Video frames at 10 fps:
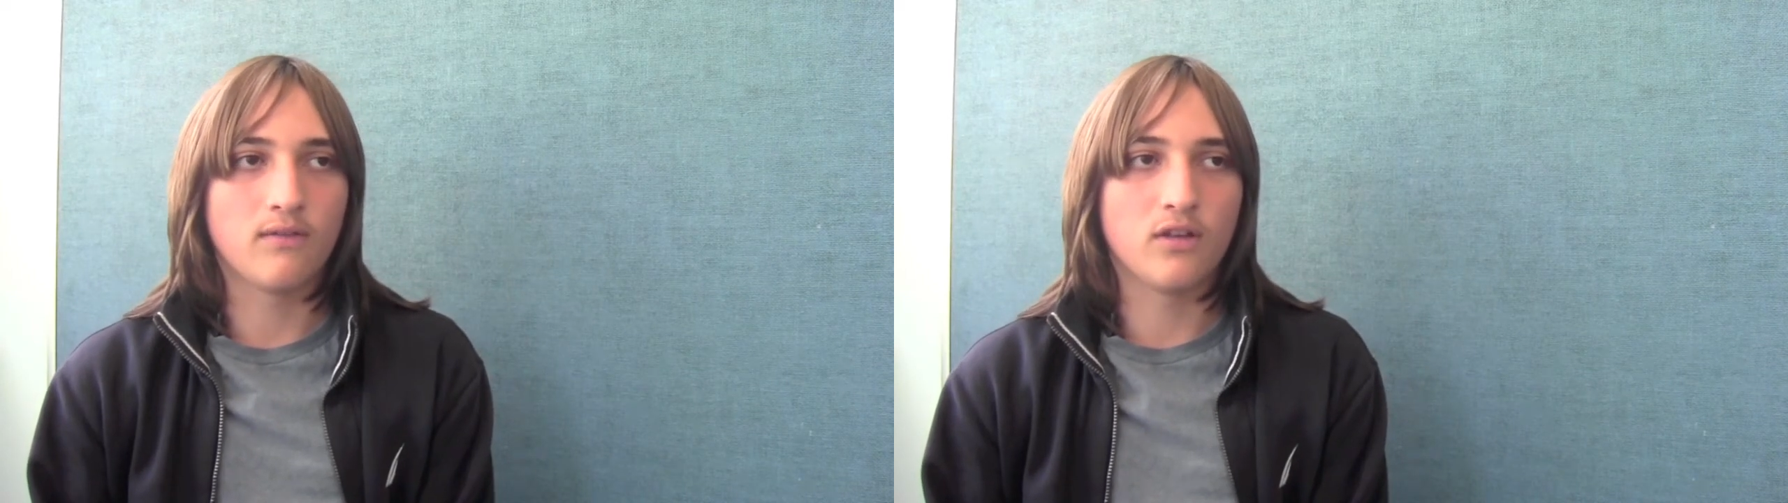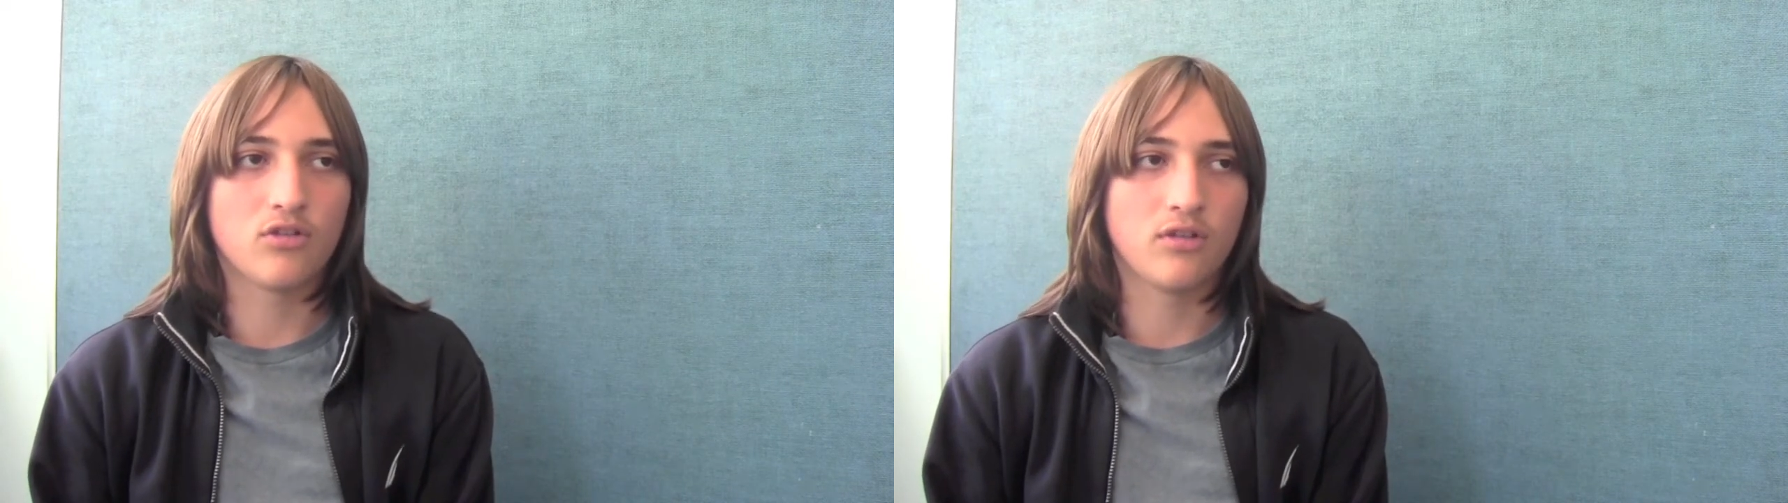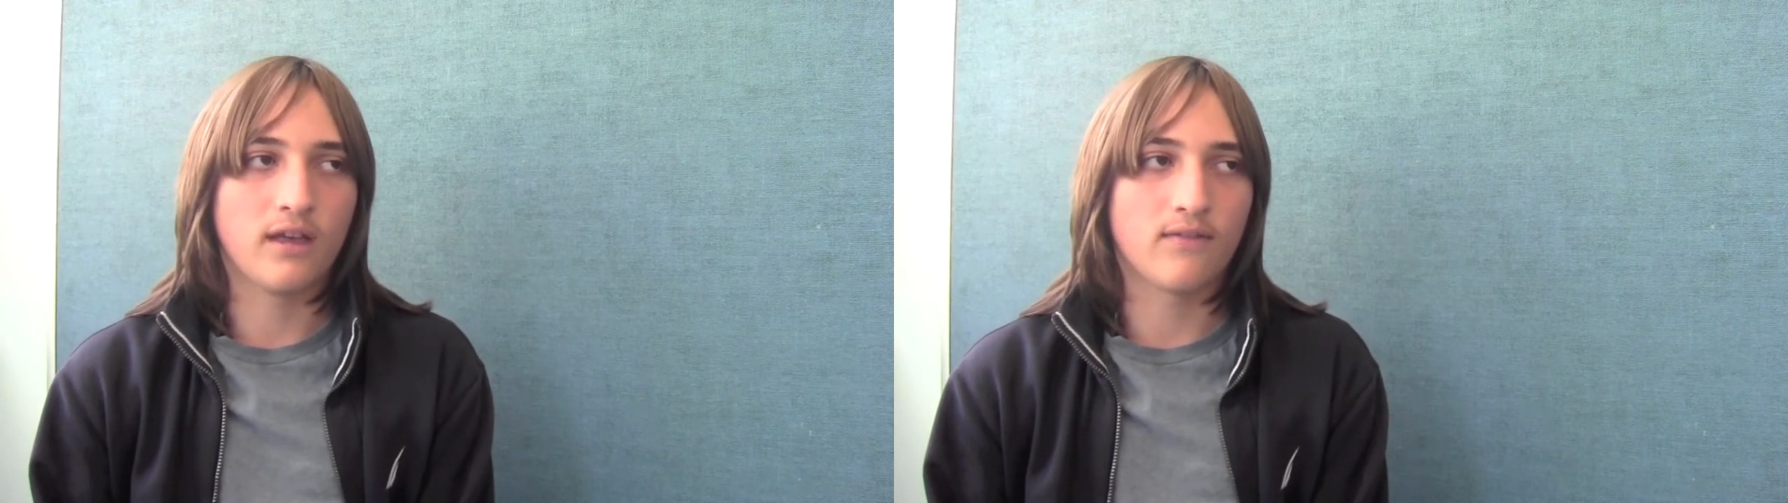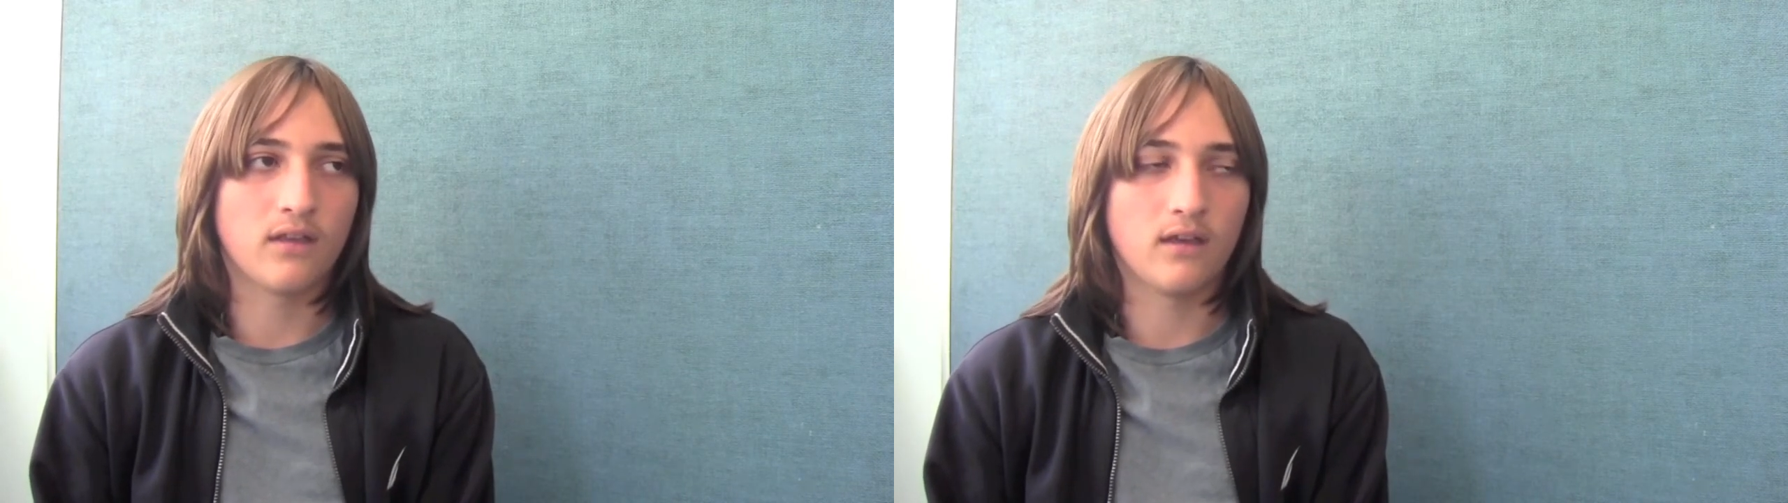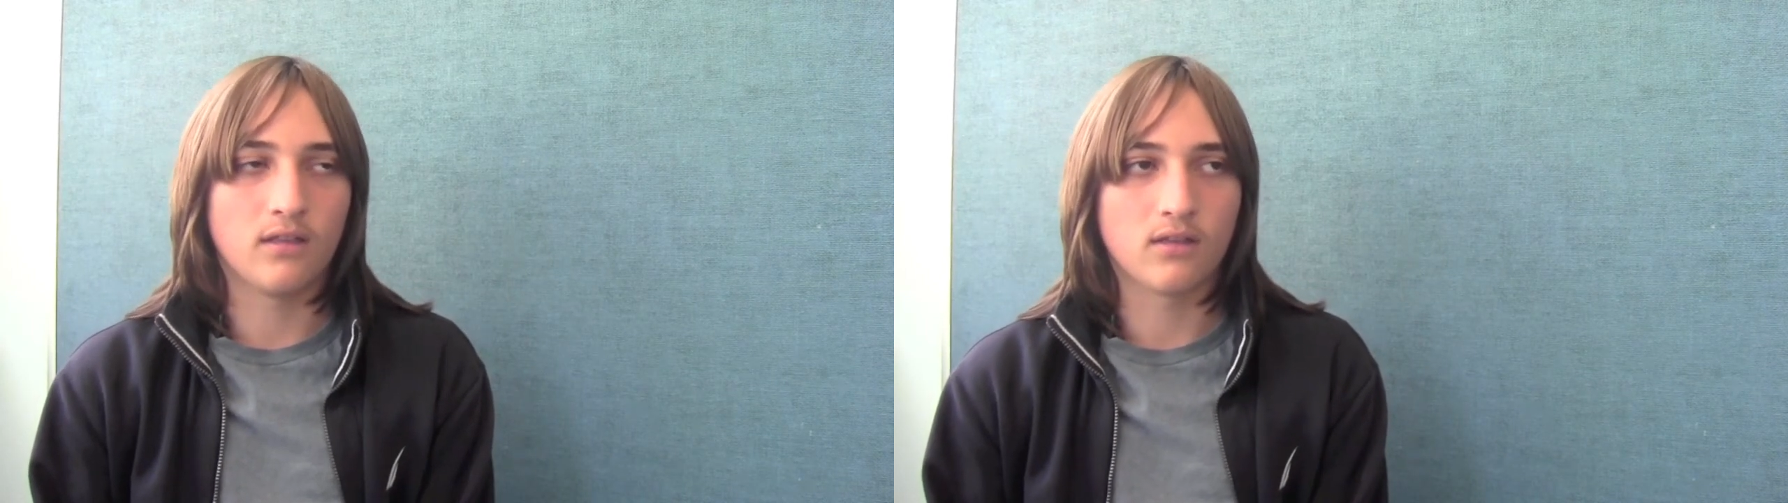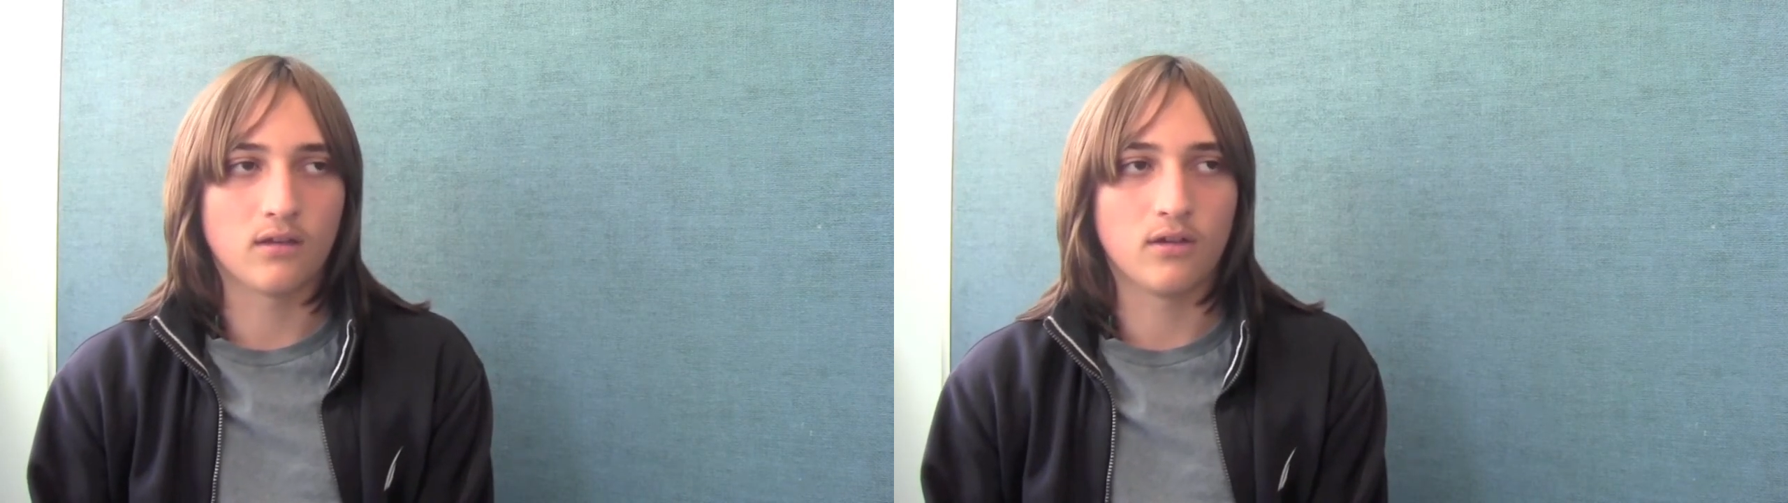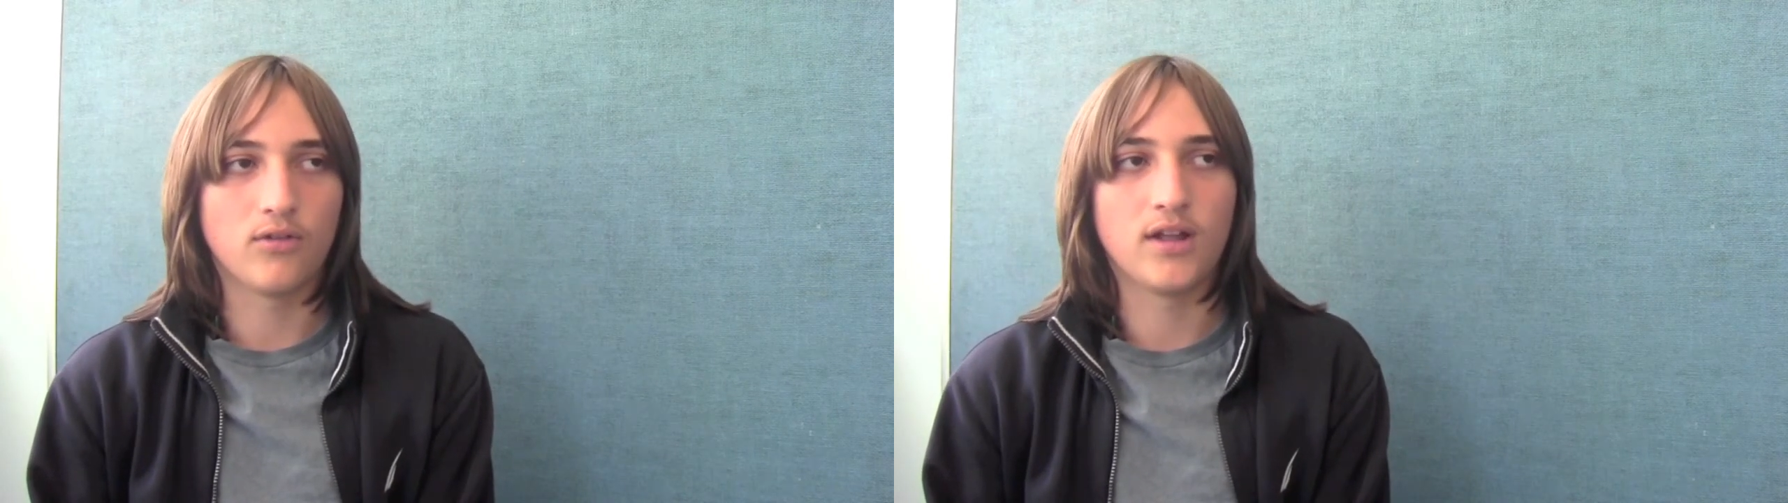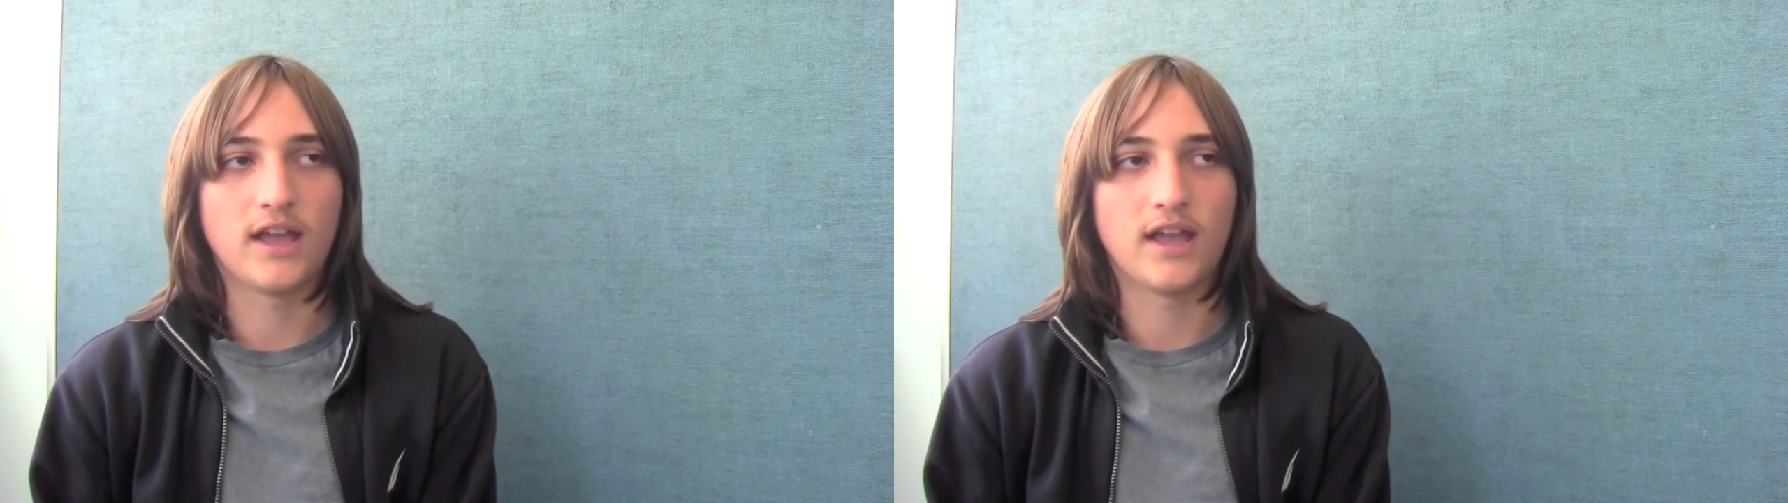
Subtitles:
Eventually, after the end of second grade,